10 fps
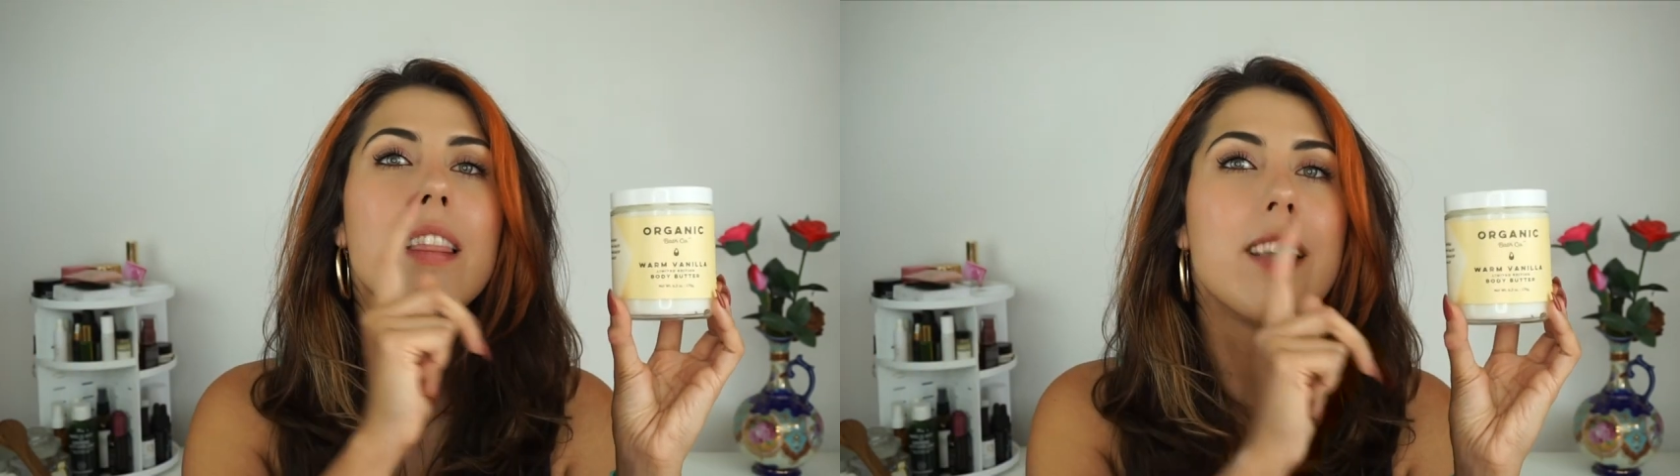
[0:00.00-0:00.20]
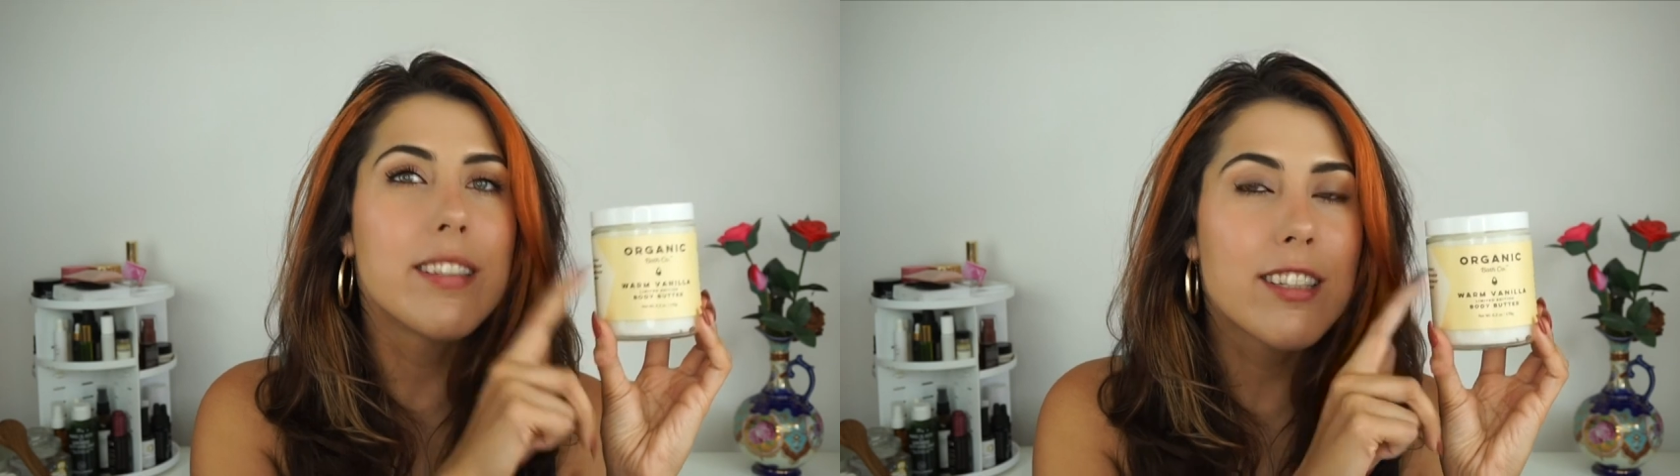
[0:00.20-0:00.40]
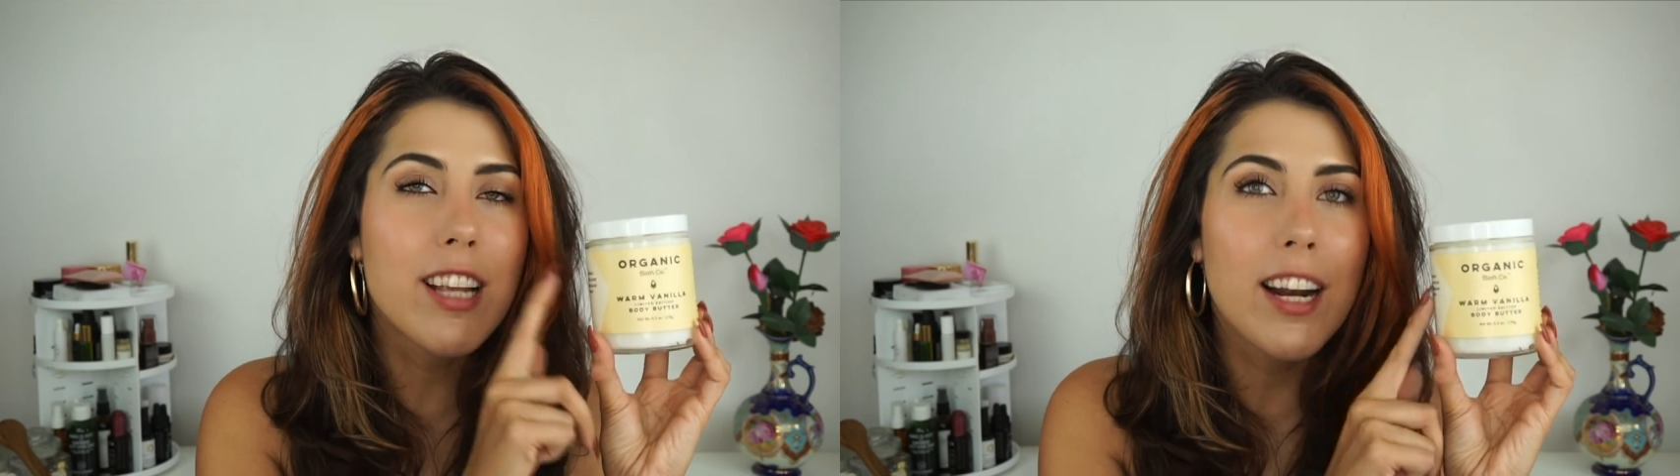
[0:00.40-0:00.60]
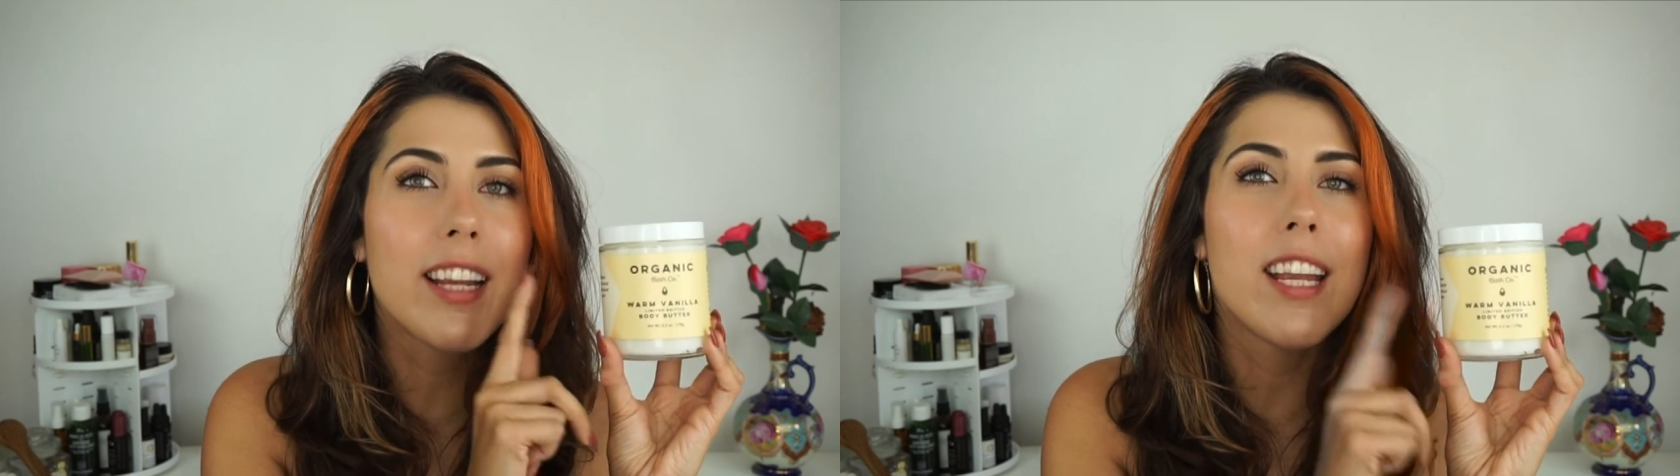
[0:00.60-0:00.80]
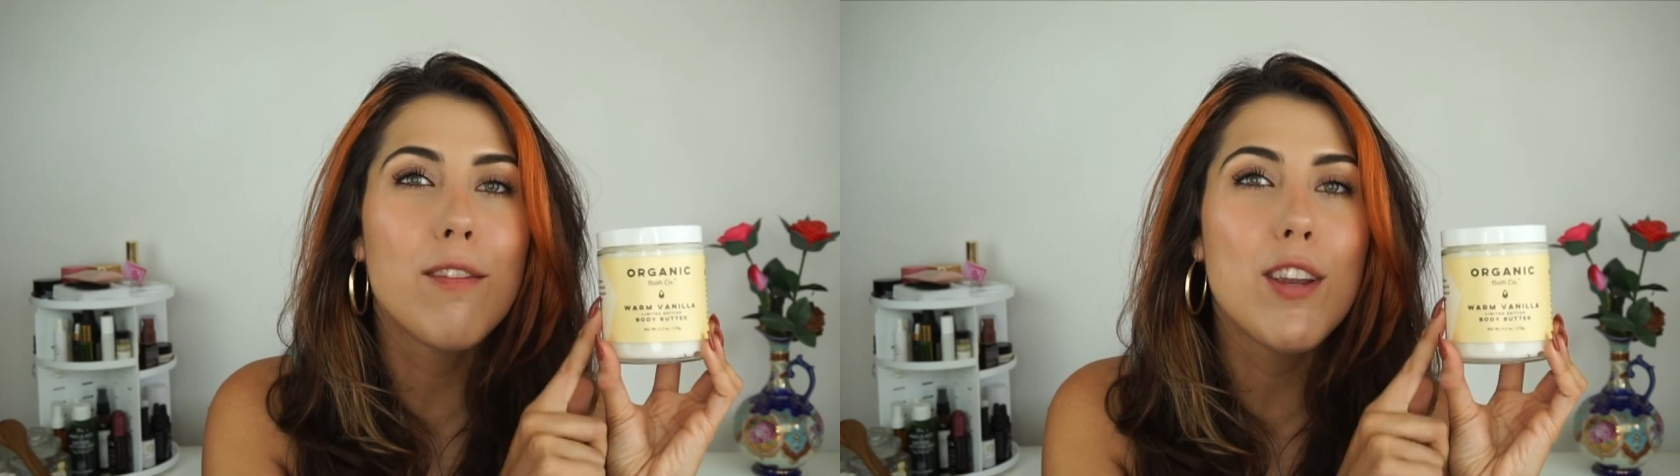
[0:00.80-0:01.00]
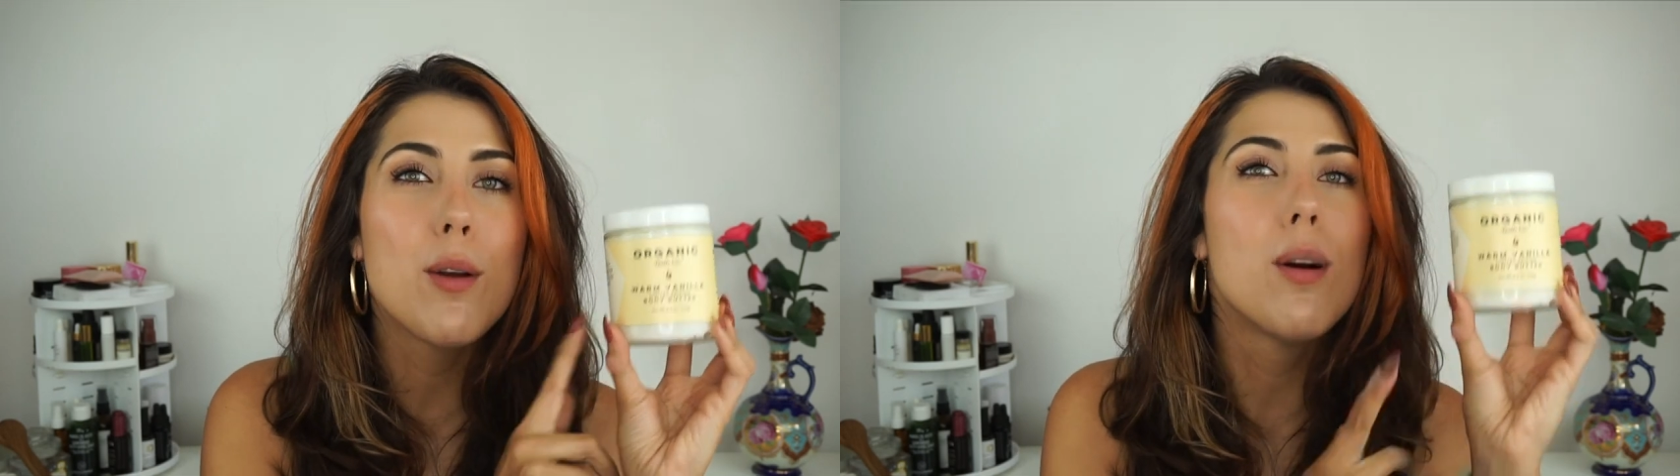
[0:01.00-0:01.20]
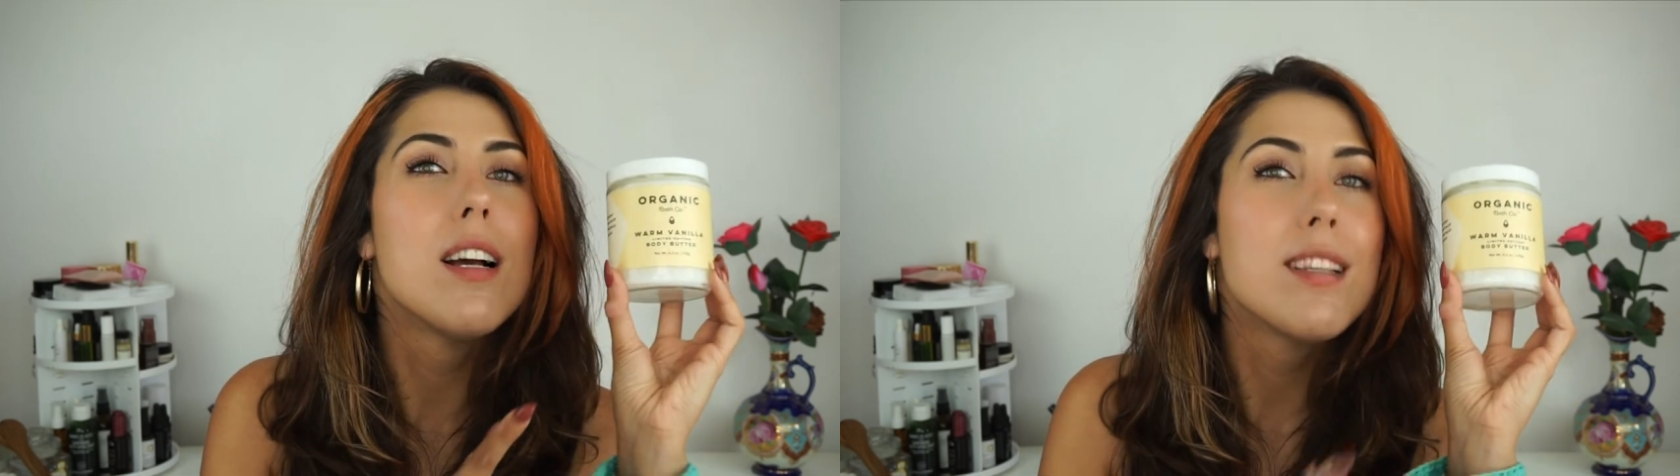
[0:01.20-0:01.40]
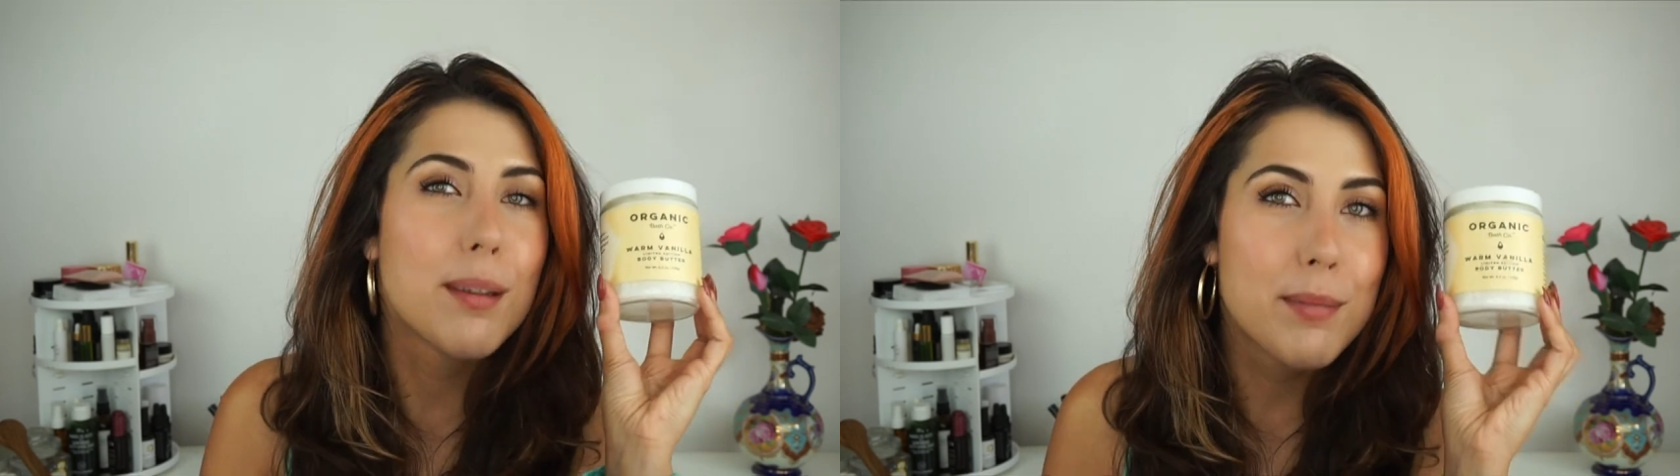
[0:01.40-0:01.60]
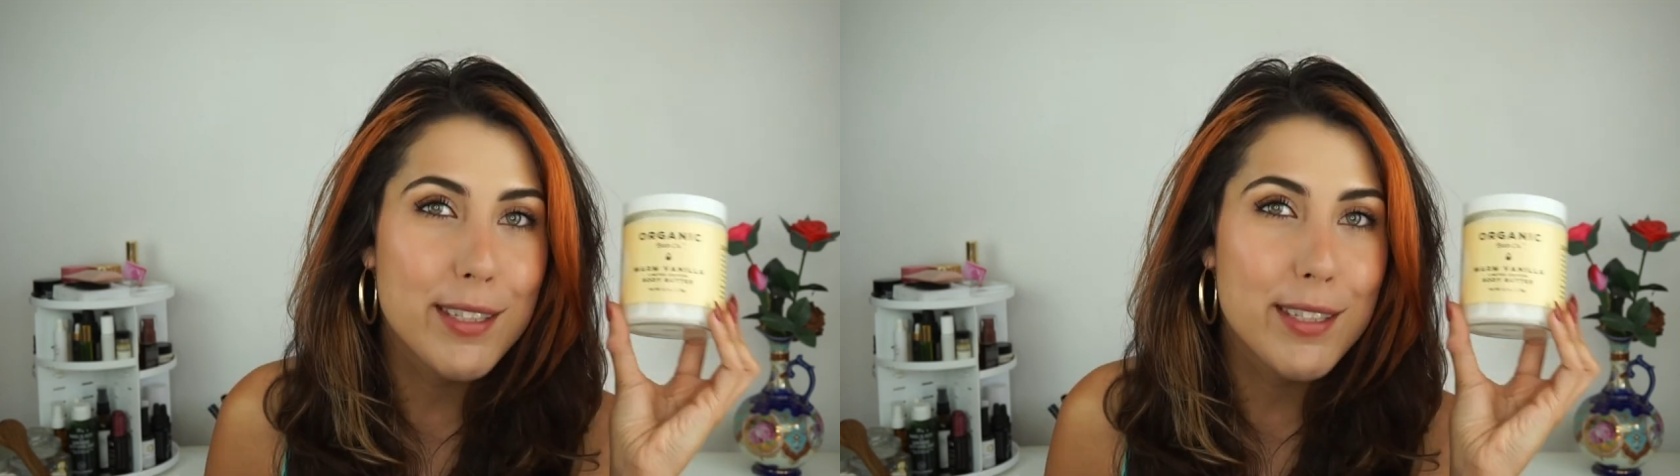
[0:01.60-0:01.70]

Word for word: This is gonna give you some